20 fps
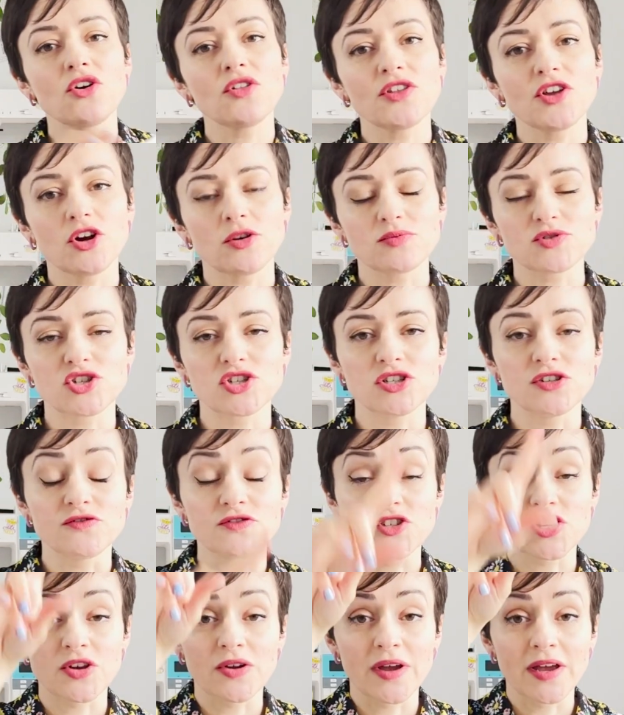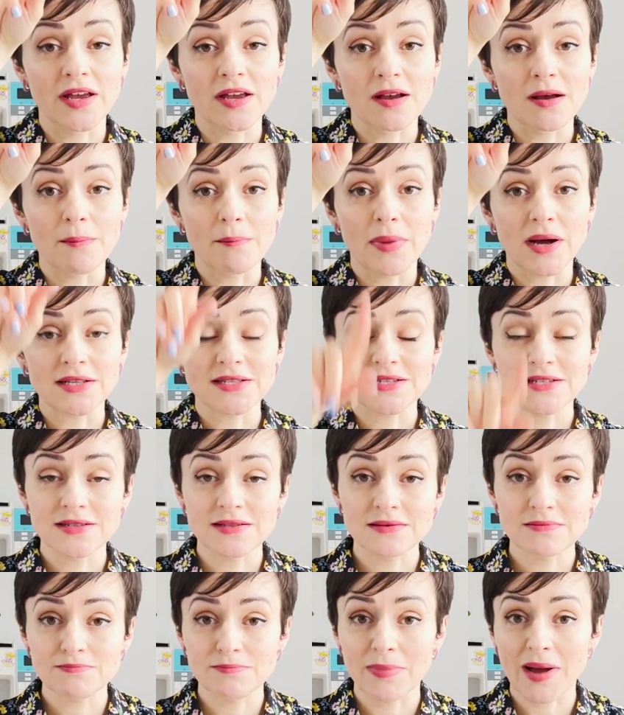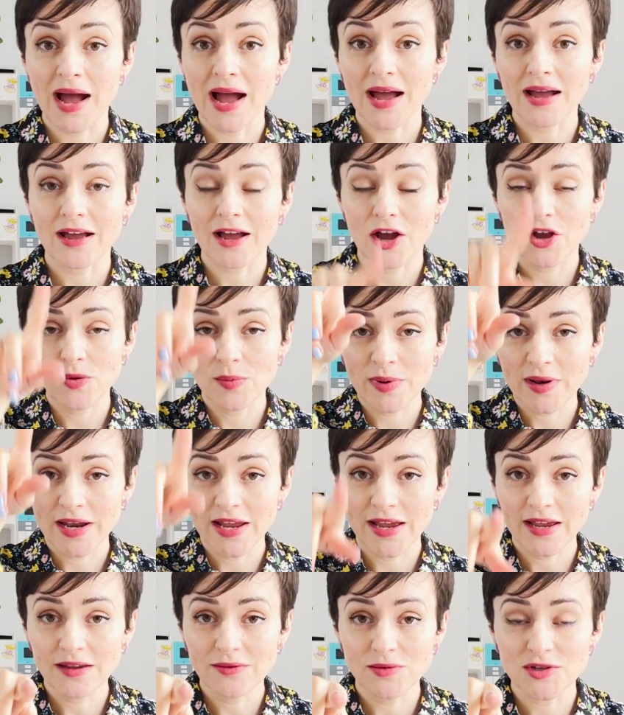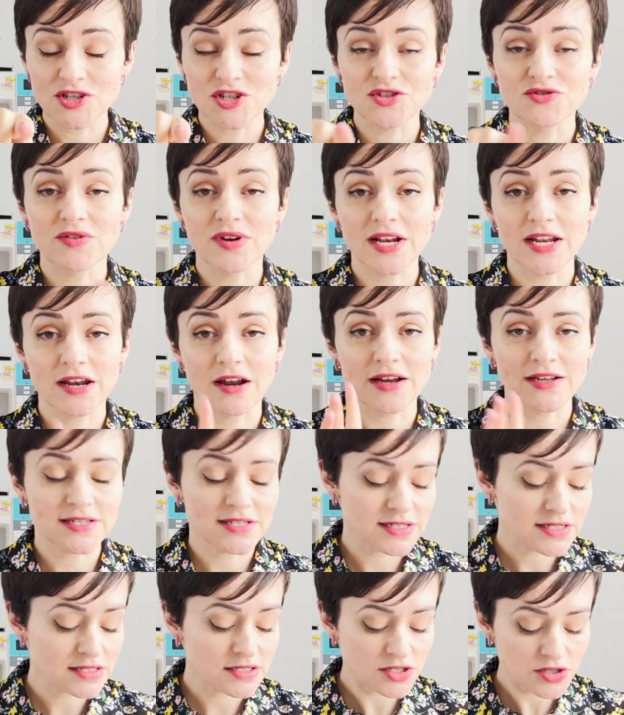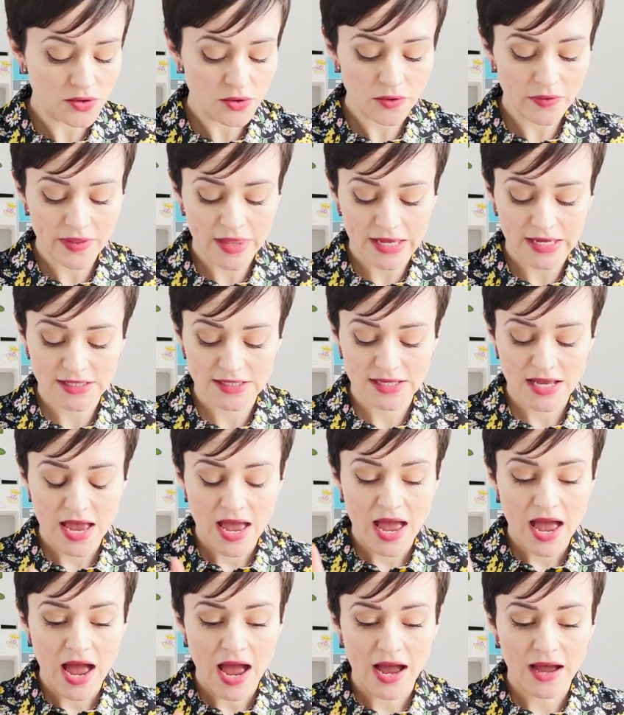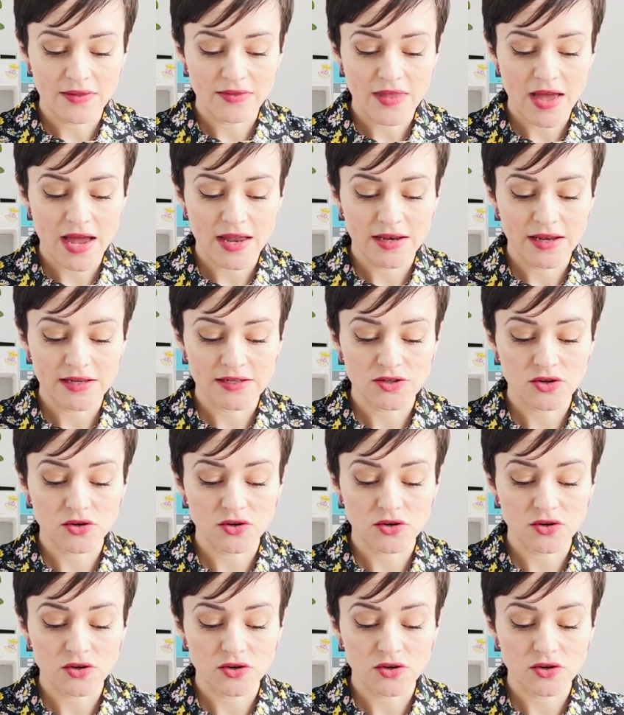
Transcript: option of doing button back opening, which is really nice. I didn't do it on this. And then it's got